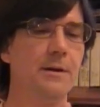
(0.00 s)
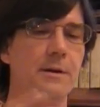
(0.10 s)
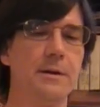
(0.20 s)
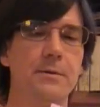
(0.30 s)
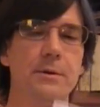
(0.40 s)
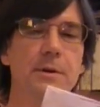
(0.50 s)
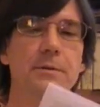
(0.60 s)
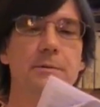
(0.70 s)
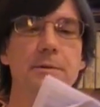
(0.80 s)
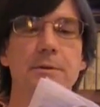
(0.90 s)
And I
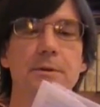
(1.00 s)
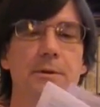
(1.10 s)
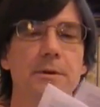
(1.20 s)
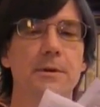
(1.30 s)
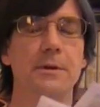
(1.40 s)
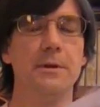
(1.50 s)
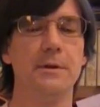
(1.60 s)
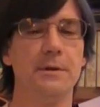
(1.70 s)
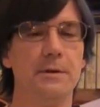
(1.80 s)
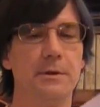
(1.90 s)
read
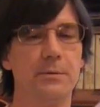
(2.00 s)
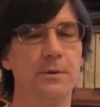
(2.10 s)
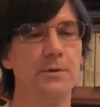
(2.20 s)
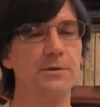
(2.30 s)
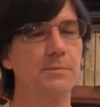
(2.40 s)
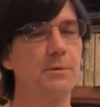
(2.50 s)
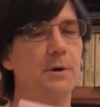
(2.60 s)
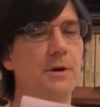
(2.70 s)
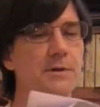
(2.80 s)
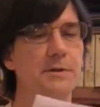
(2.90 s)
through it, and there were no
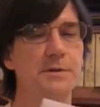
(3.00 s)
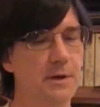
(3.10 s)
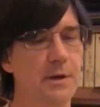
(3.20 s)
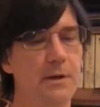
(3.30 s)
surprises.